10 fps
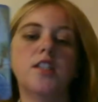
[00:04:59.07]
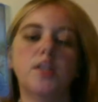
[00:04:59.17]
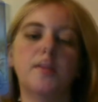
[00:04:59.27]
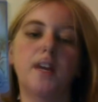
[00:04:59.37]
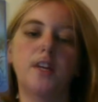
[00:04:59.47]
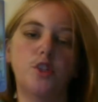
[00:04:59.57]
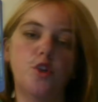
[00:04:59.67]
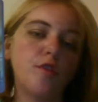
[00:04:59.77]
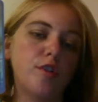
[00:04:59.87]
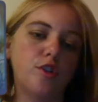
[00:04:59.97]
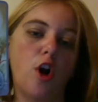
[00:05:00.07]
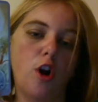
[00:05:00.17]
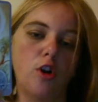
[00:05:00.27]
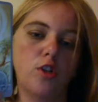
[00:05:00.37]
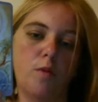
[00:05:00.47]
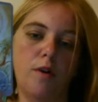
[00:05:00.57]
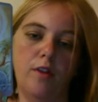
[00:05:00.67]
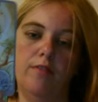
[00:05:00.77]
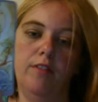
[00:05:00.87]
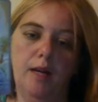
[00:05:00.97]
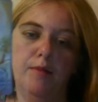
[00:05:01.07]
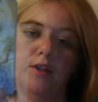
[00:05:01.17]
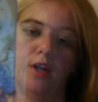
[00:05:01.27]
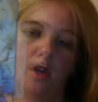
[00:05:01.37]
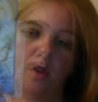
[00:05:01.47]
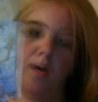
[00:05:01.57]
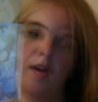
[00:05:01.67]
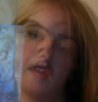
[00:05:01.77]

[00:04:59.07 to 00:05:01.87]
This is because you're in charge of where the flames go.